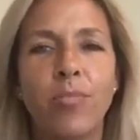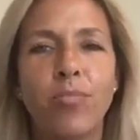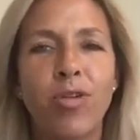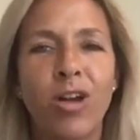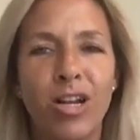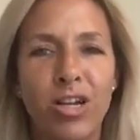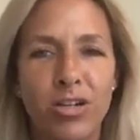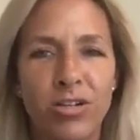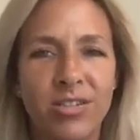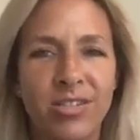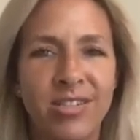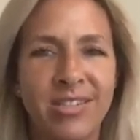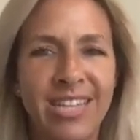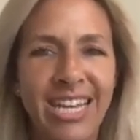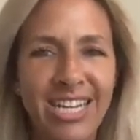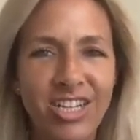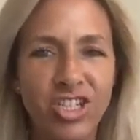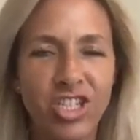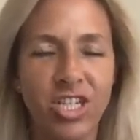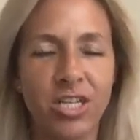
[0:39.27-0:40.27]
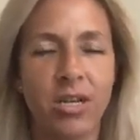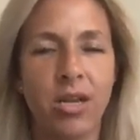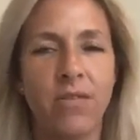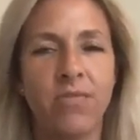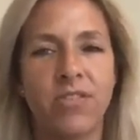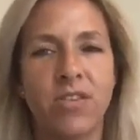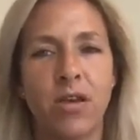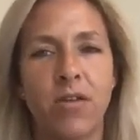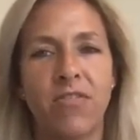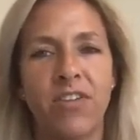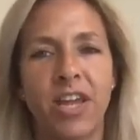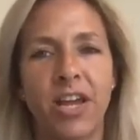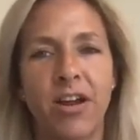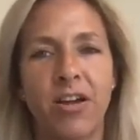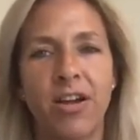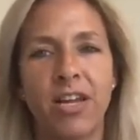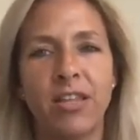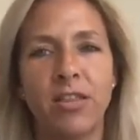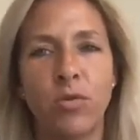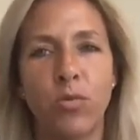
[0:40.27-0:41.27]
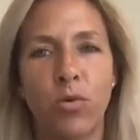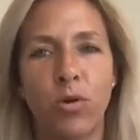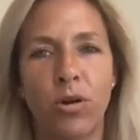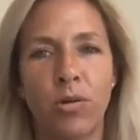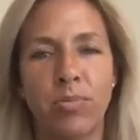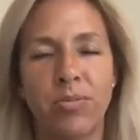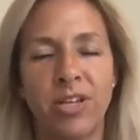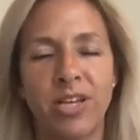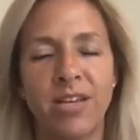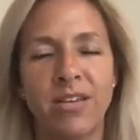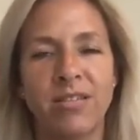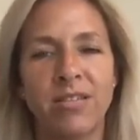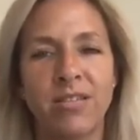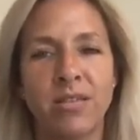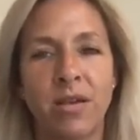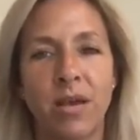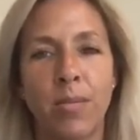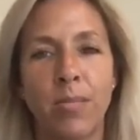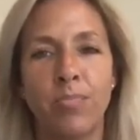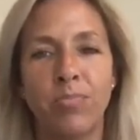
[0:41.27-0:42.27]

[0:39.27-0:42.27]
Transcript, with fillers: prioritization of self care in the workplace.